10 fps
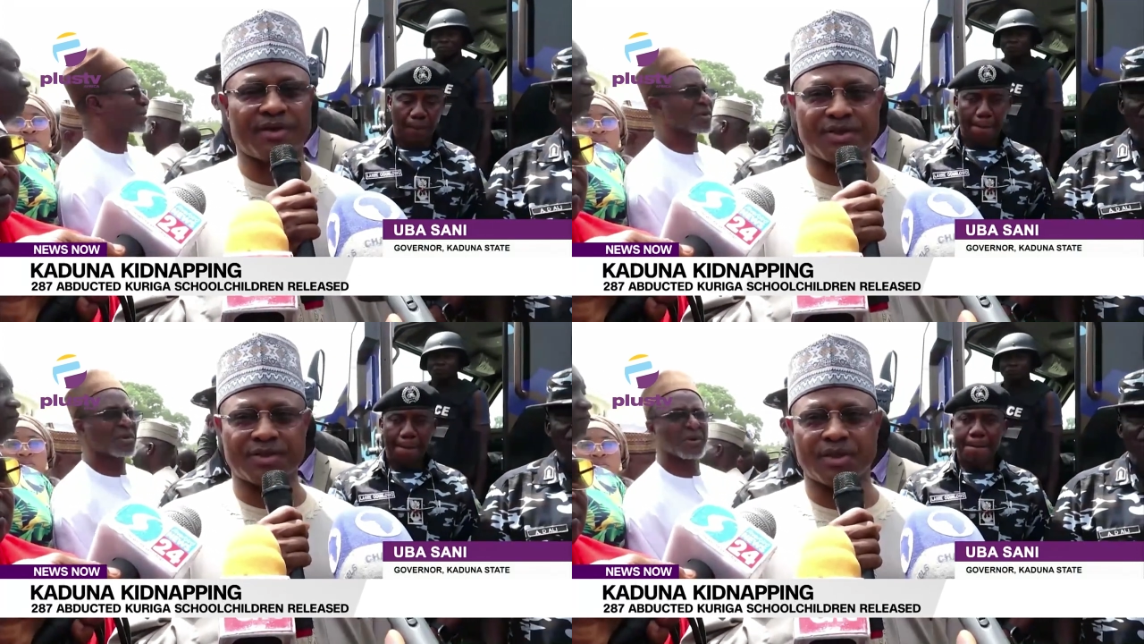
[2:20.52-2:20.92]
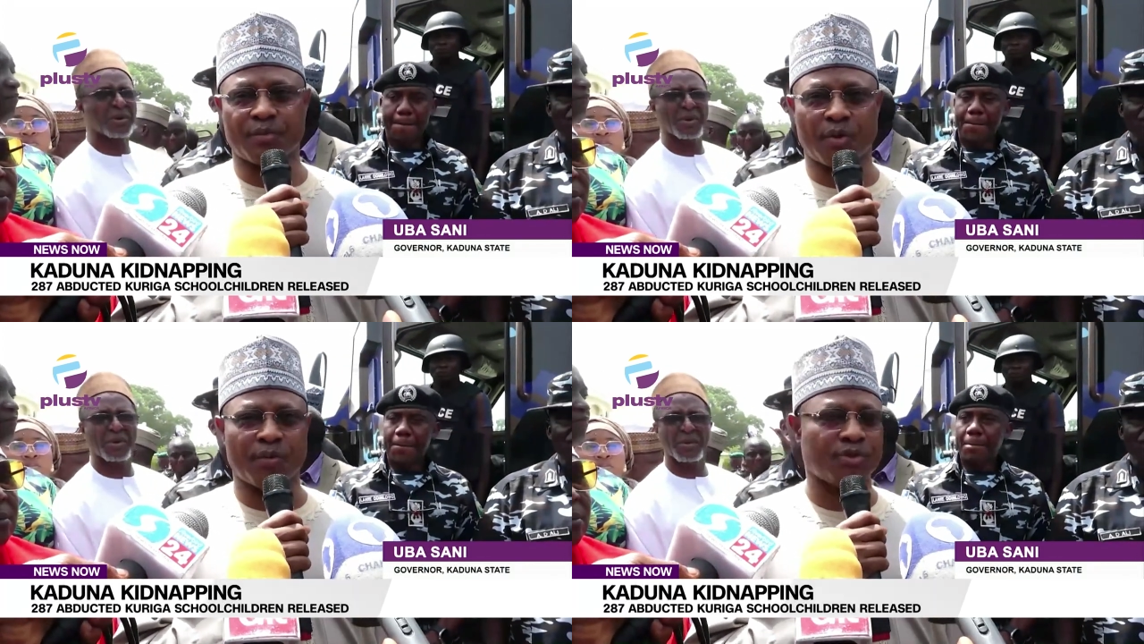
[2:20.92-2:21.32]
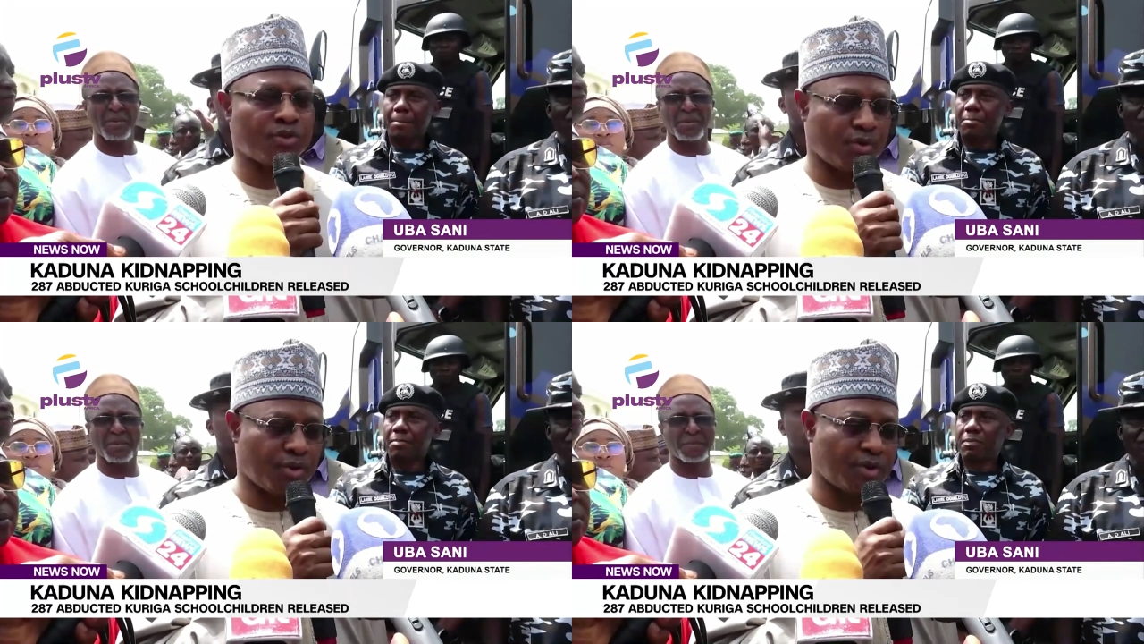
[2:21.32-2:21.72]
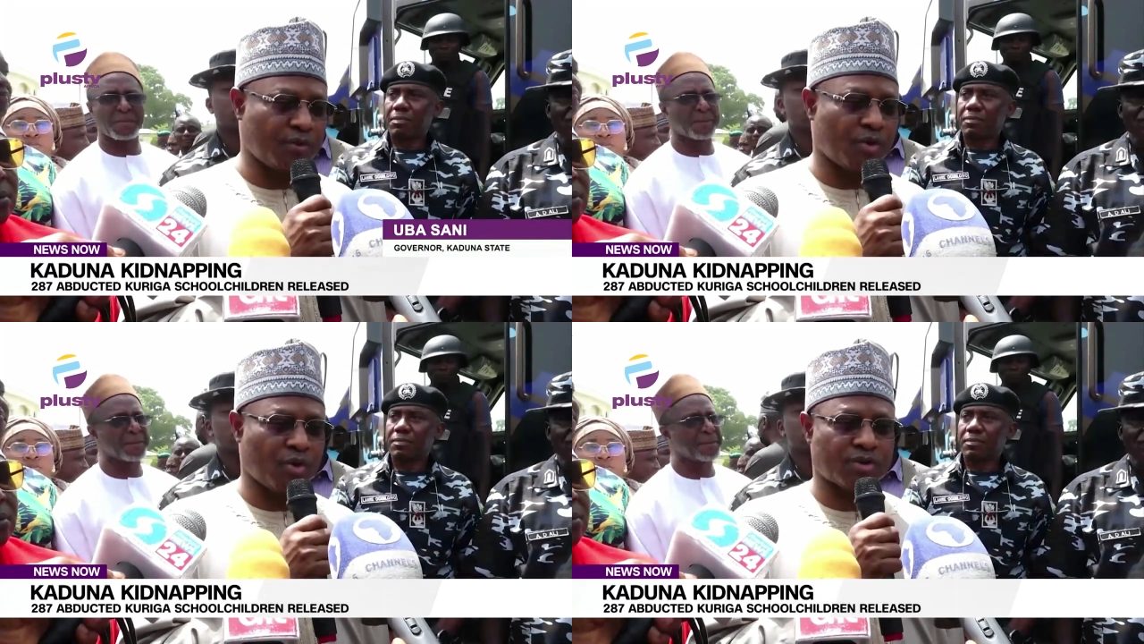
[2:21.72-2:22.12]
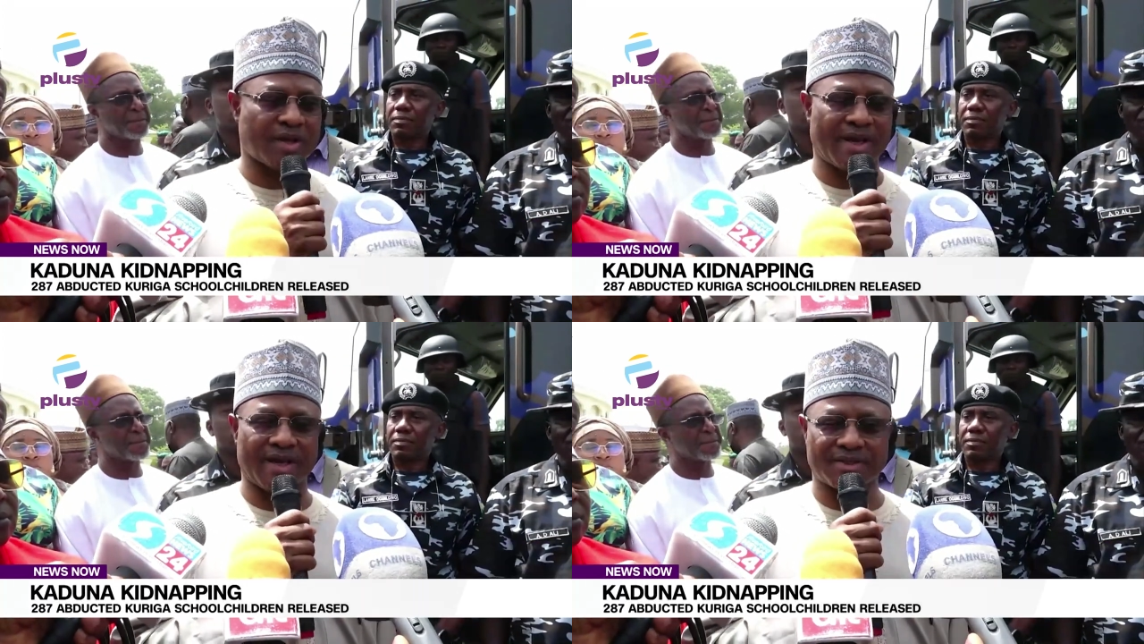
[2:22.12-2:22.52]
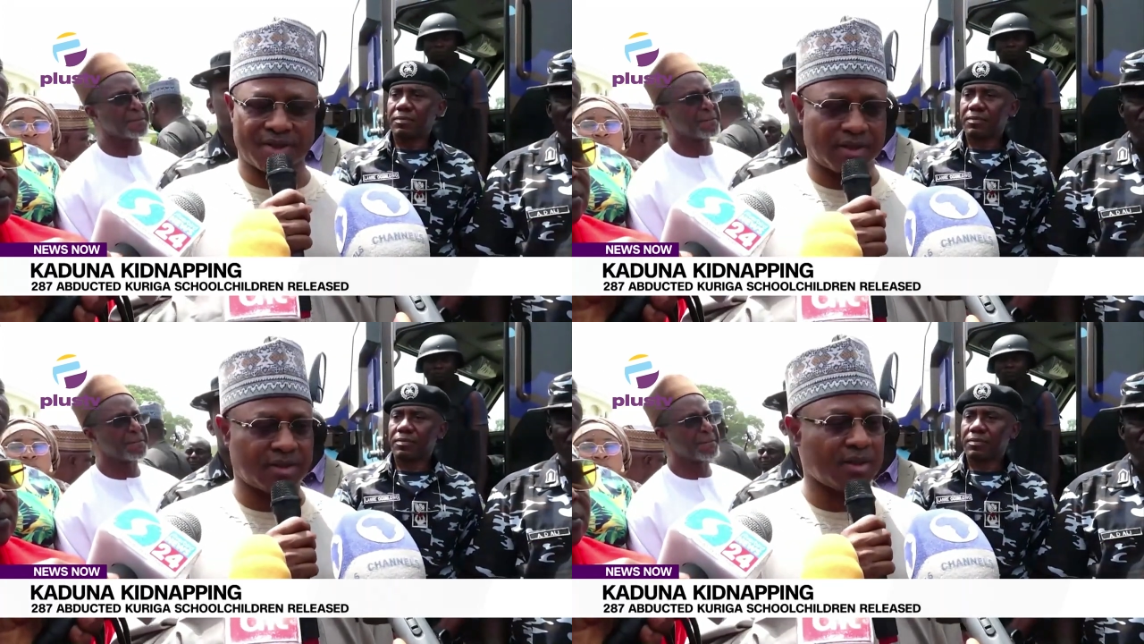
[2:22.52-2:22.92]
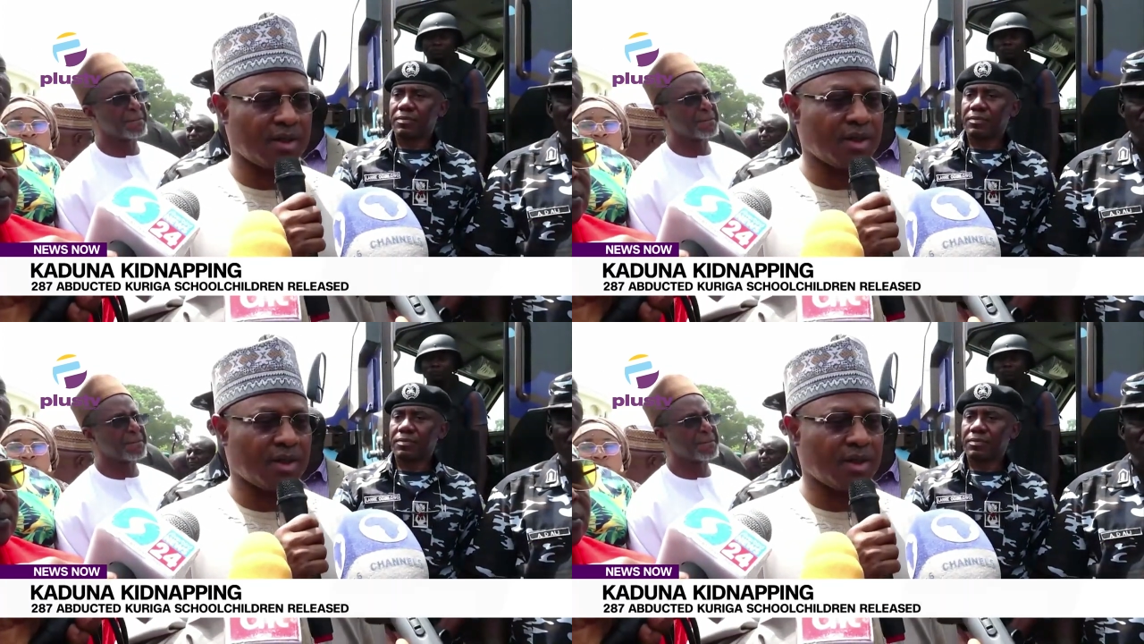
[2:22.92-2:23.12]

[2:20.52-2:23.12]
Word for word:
Speaker 1: in addressing the problem of security because, like I said,